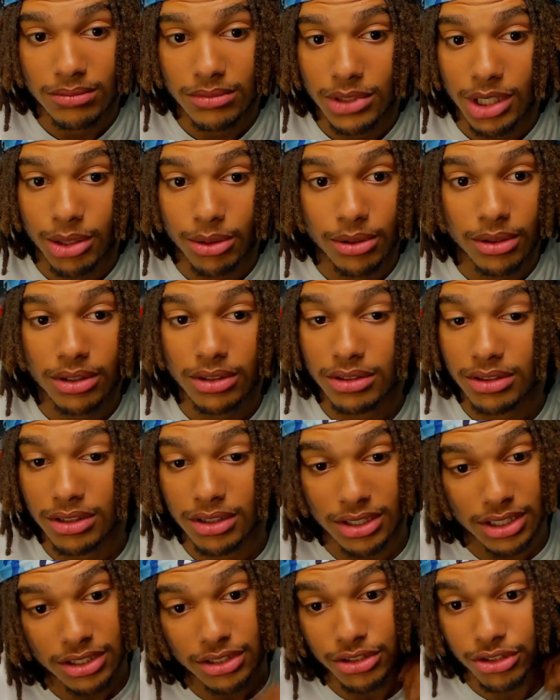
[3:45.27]

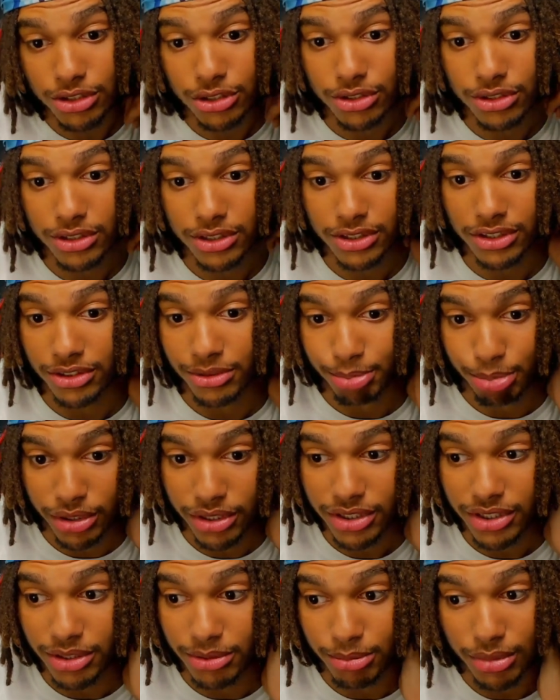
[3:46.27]
the industry is just
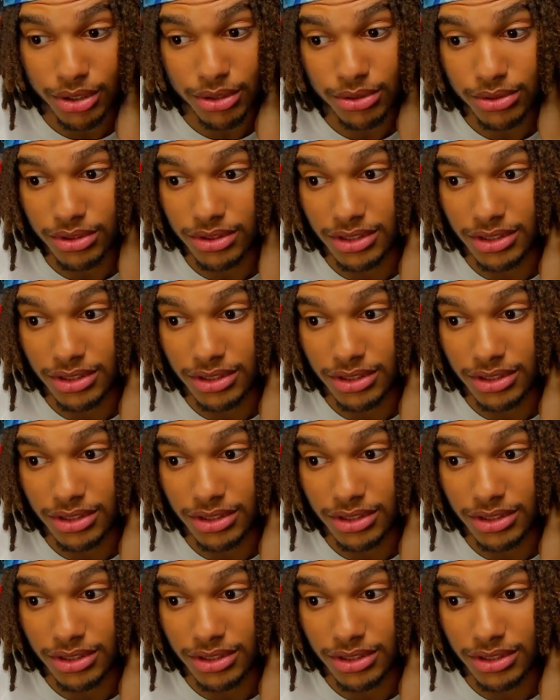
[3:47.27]
pushing, bro.